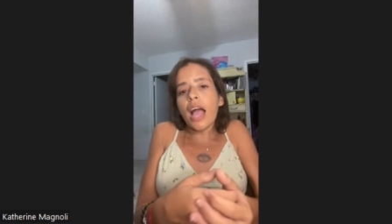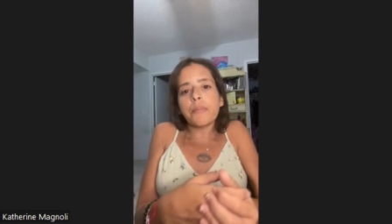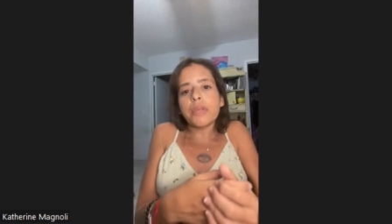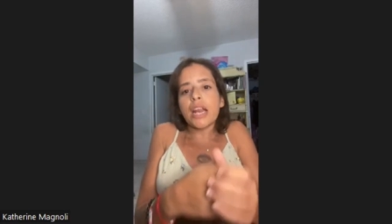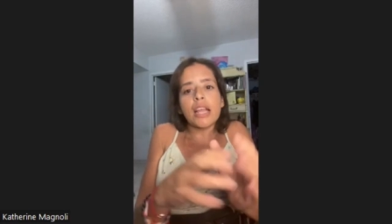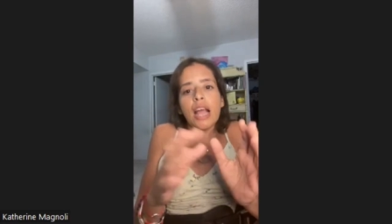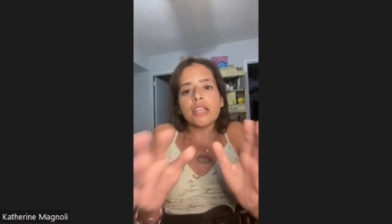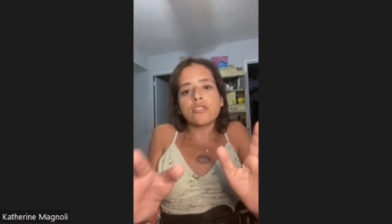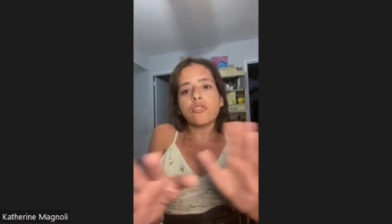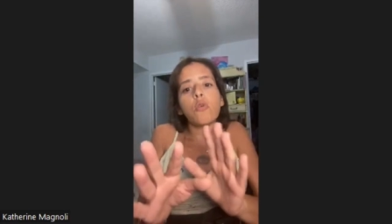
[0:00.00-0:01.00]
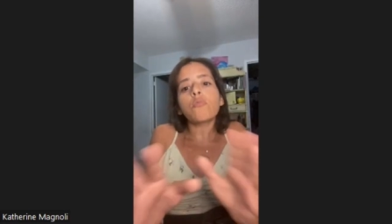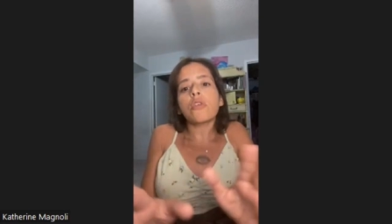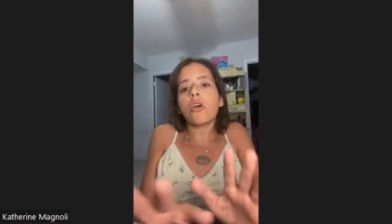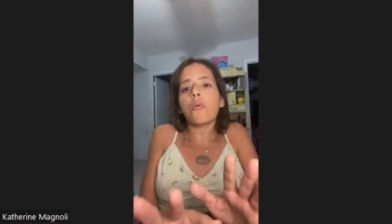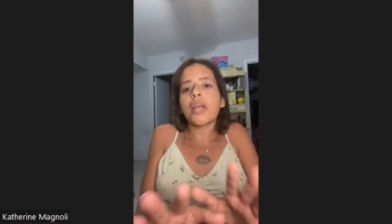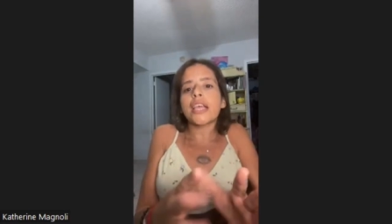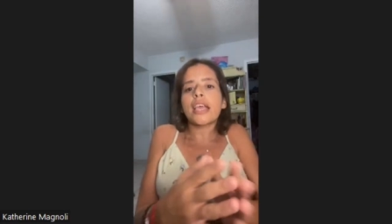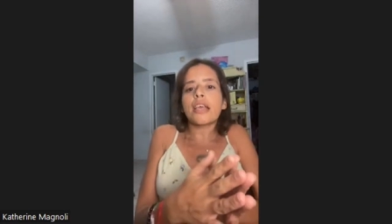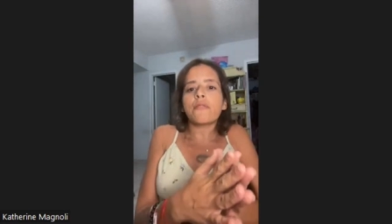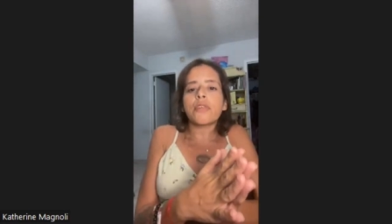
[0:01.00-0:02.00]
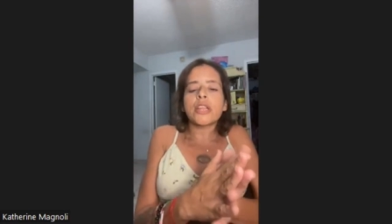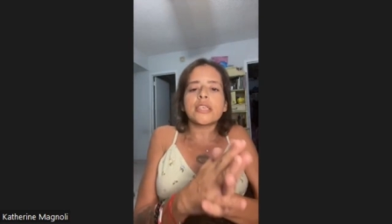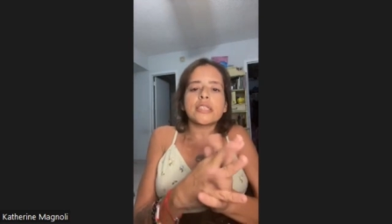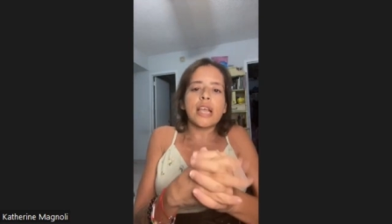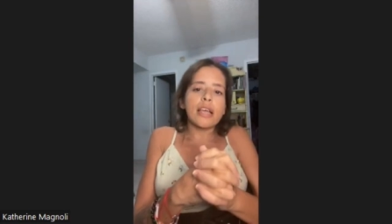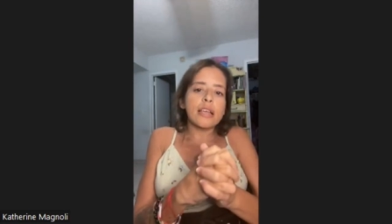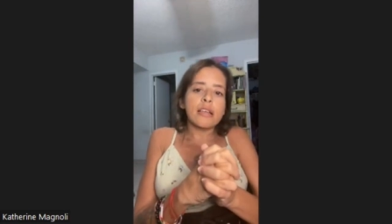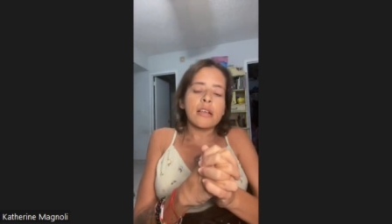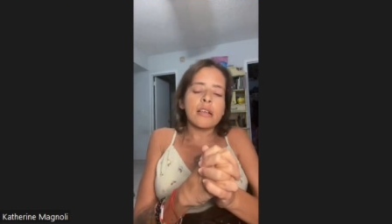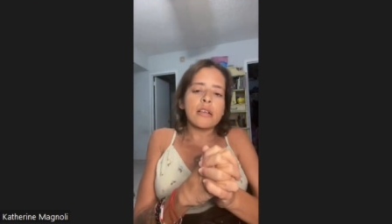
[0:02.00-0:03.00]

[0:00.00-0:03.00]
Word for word: I mean, I, I don't know. I can't really say.